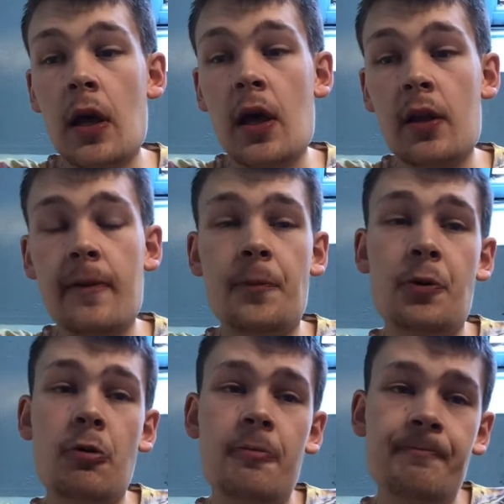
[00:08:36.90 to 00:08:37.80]

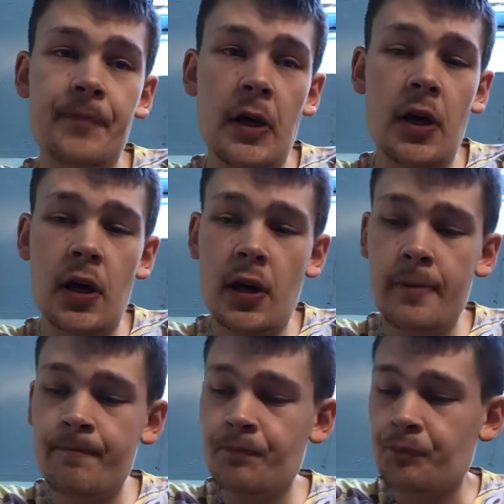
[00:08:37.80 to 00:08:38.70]
Liverpool,
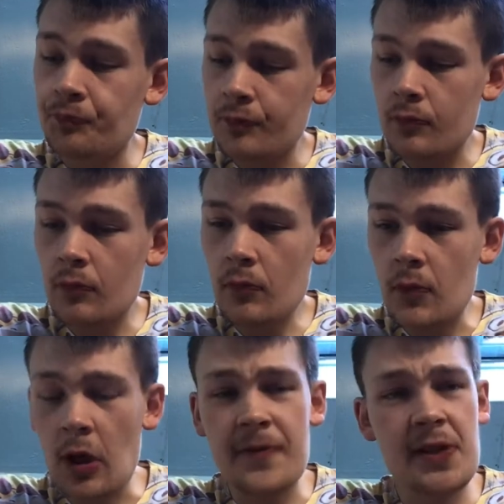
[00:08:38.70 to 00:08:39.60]

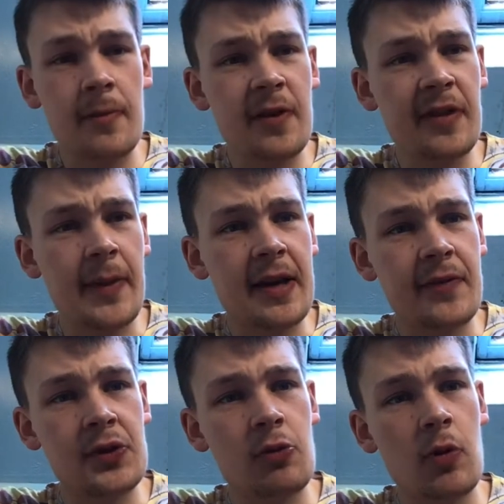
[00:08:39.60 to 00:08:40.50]
obviously coming off the back
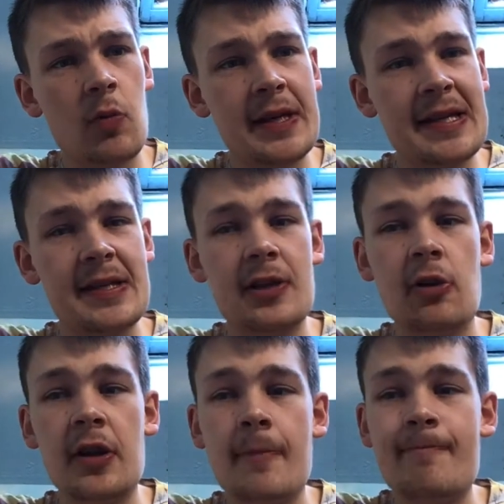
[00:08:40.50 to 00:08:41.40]
of a 2-1 win against
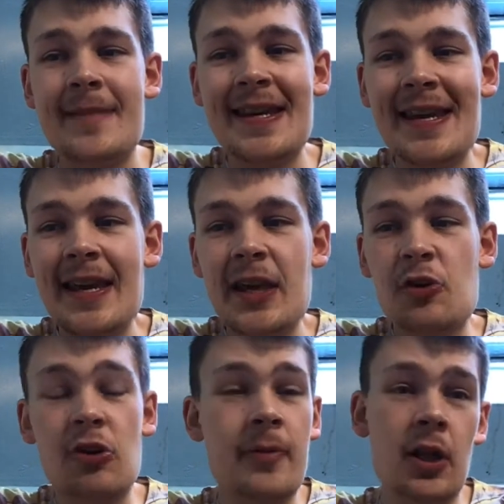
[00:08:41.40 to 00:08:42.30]
Tottenham.
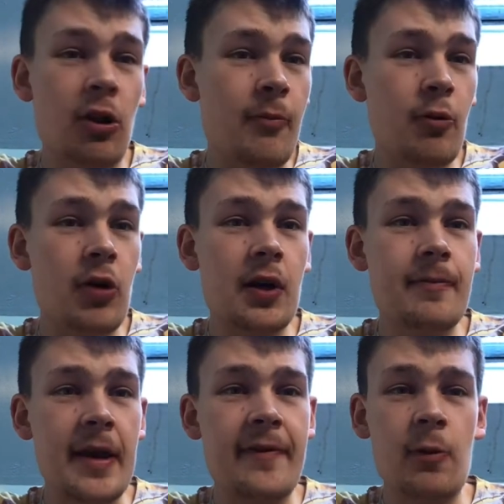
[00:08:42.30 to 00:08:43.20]
Could have been a lot
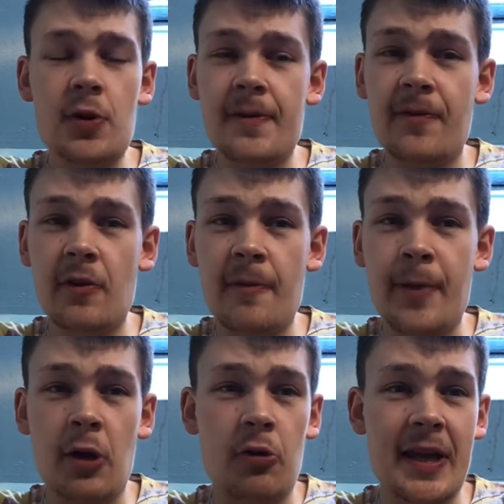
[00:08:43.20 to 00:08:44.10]
more if it wasn't for
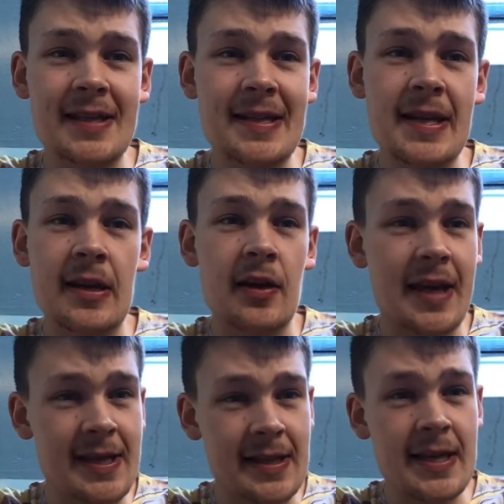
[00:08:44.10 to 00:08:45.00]
Paulo
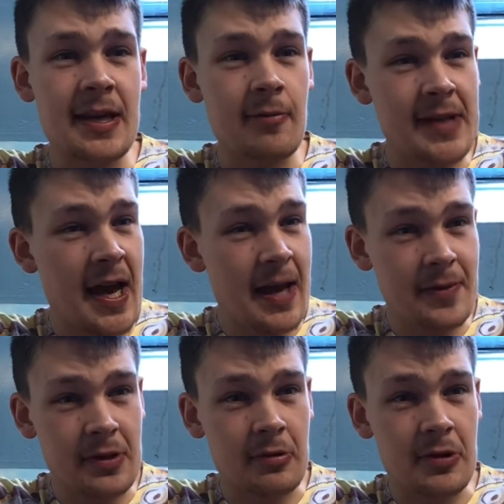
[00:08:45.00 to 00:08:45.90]
Gazzaniga. Gazzaniga was
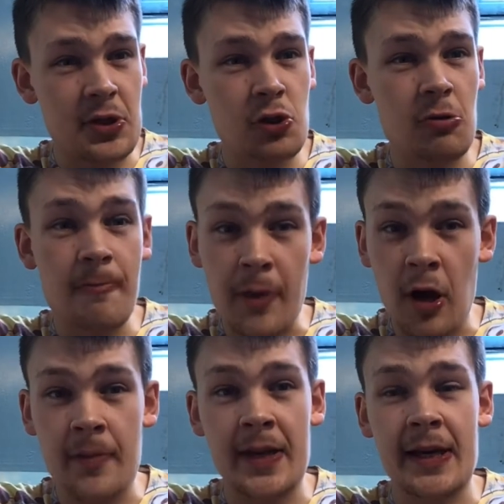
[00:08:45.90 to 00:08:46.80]
absolutely
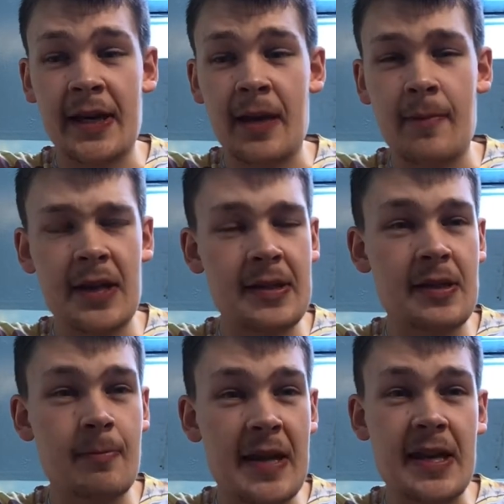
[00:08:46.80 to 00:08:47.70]
superb in that
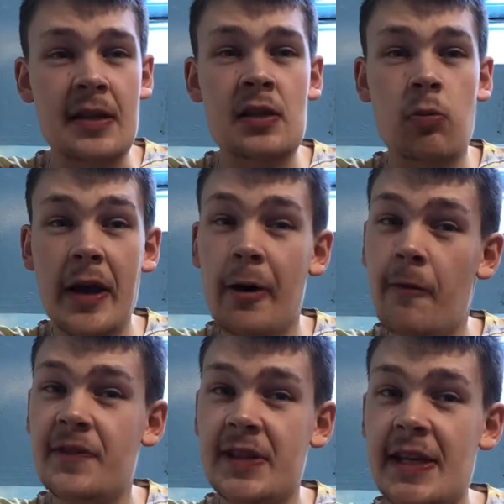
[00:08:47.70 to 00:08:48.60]
game, making
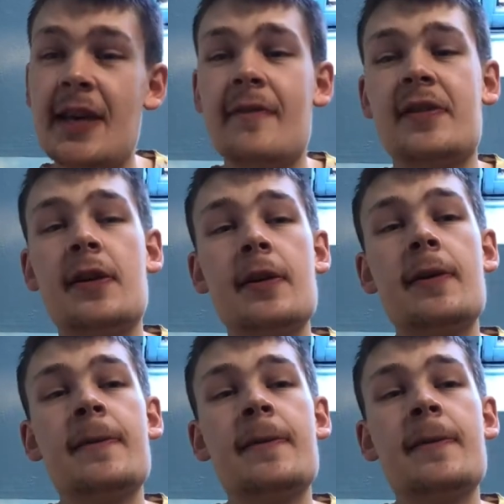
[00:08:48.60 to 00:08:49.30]
12 saves